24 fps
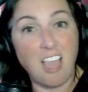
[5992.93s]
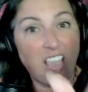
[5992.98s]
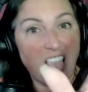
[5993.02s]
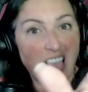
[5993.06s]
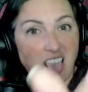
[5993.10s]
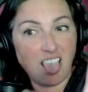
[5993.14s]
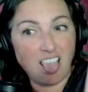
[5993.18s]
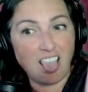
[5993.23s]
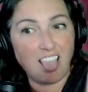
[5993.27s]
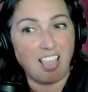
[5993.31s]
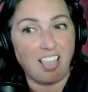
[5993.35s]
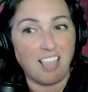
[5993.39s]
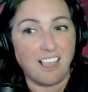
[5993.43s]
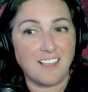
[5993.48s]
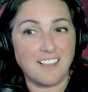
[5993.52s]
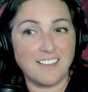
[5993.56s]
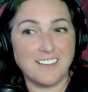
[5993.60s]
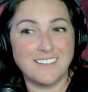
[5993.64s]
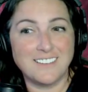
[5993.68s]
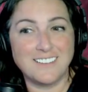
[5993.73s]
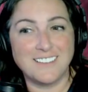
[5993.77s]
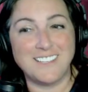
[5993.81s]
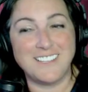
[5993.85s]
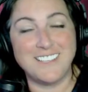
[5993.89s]

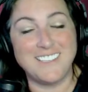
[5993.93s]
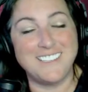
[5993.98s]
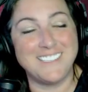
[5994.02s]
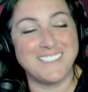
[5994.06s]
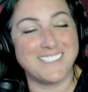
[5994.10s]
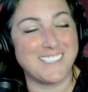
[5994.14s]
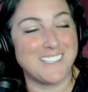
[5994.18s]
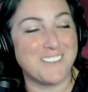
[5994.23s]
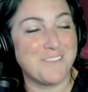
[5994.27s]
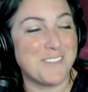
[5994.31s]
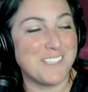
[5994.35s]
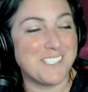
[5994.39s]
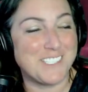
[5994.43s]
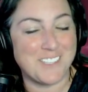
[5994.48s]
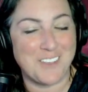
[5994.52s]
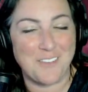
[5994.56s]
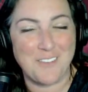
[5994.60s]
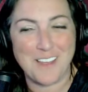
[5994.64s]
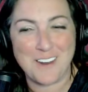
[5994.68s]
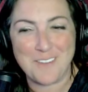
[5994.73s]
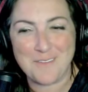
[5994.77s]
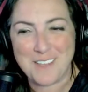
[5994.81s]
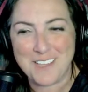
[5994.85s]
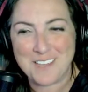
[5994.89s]
He's gonna be so
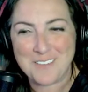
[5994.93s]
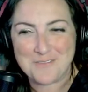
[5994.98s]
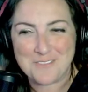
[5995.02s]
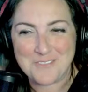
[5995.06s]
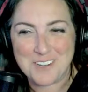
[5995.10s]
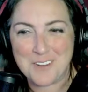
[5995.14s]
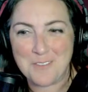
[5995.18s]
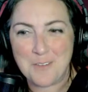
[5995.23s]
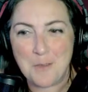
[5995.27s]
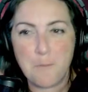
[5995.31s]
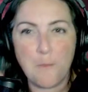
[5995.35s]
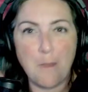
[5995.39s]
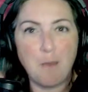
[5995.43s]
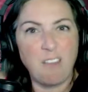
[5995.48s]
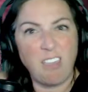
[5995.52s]
mad at making fun of him.